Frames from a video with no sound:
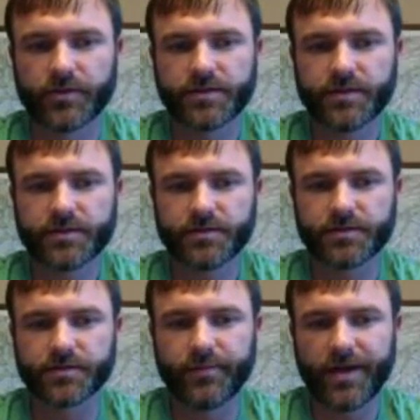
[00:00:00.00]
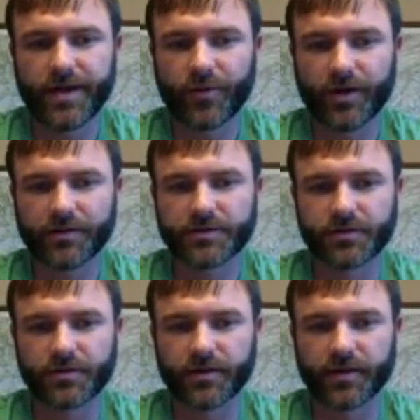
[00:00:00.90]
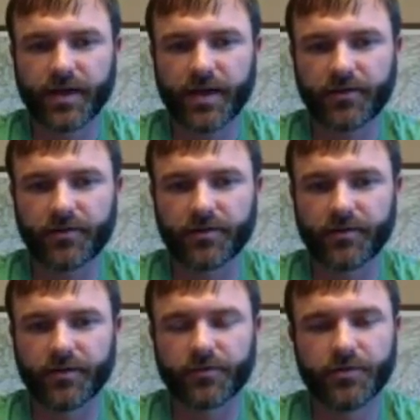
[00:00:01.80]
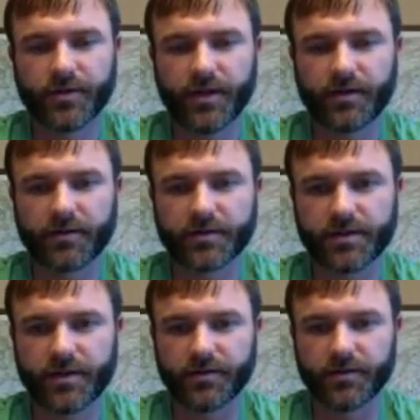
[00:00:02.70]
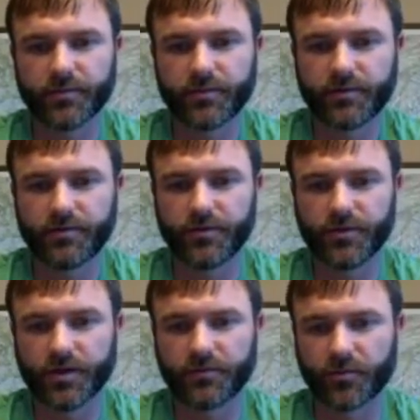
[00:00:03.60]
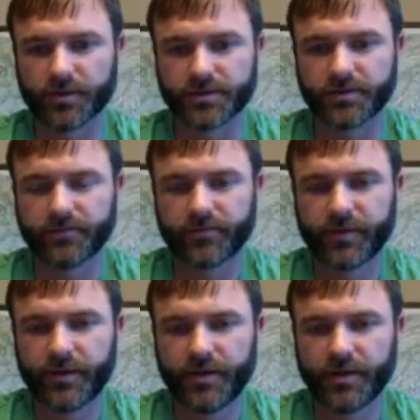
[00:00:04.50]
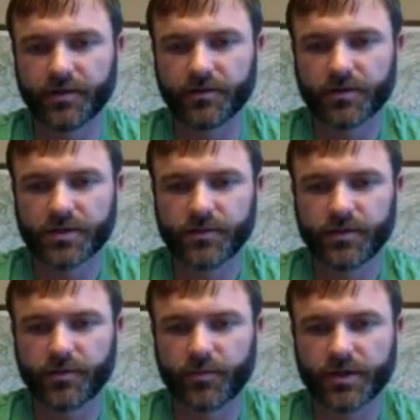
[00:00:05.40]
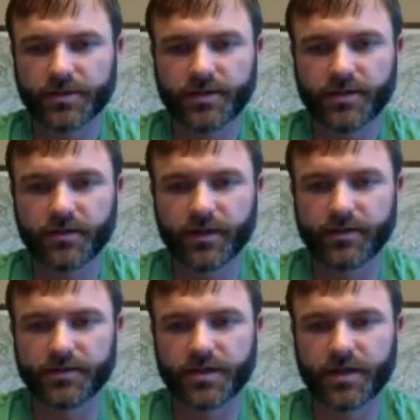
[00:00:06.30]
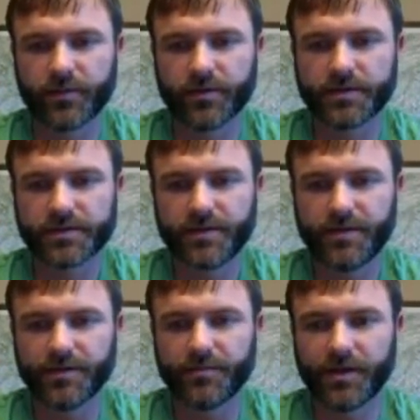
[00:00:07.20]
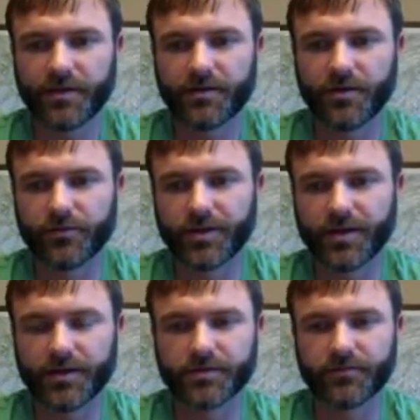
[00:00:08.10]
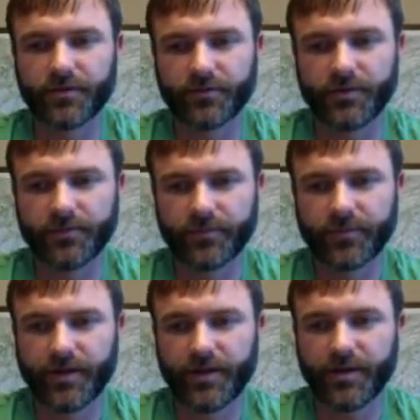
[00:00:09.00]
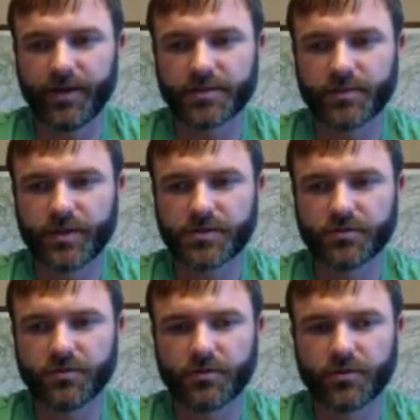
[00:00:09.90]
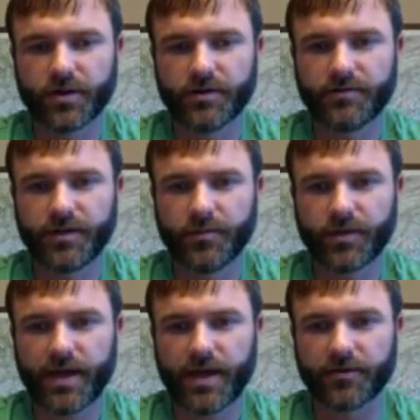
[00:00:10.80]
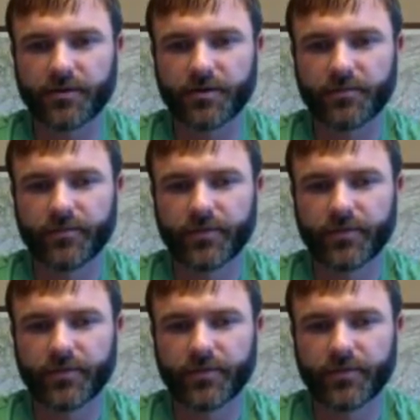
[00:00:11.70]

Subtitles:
resistance is met while inserting the catheter and rotating does not help, do not force it. Enlargement of the prostate gland is commonly seen in men over the age of 50. A special crooked-tipped catheter